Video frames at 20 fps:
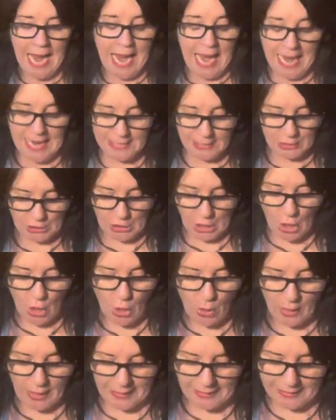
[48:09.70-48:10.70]
And
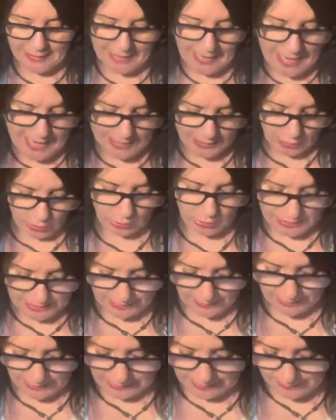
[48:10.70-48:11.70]
so I don't
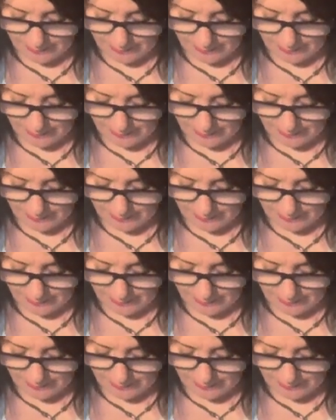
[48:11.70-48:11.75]
typically